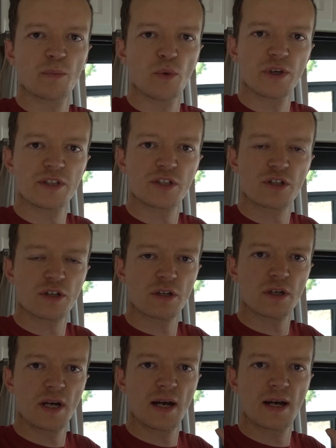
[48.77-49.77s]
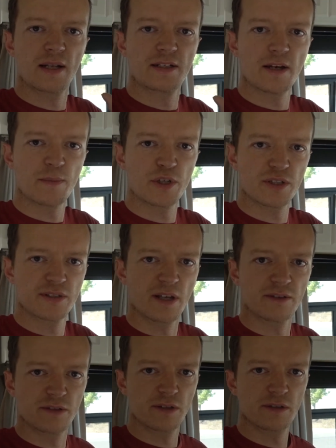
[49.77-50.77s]
moisture and temperature
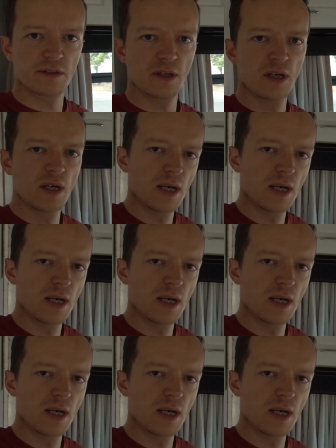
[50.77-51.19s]
sensors.